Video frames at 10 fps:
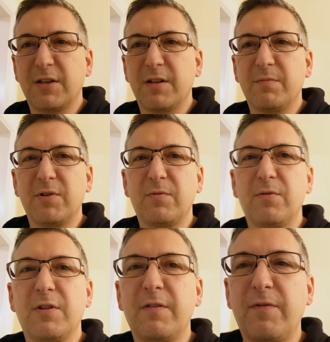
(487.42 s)
of them. So
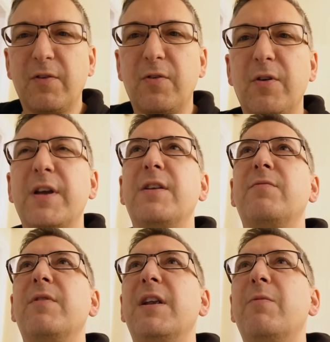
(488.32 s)
all the floor is
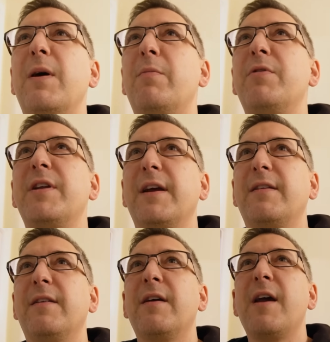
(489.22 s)
really well
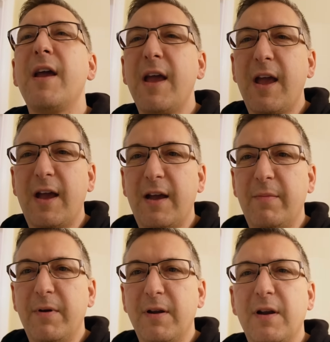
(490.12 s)
protected.
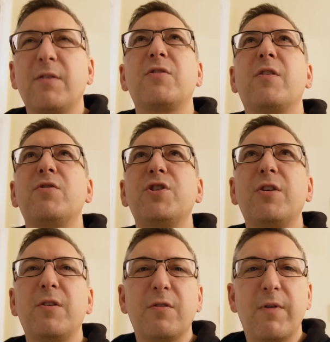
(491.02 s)
But I'll just go and show
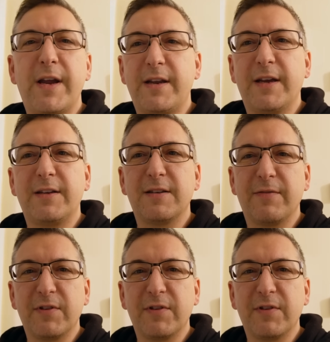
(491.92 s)
you the radiators they've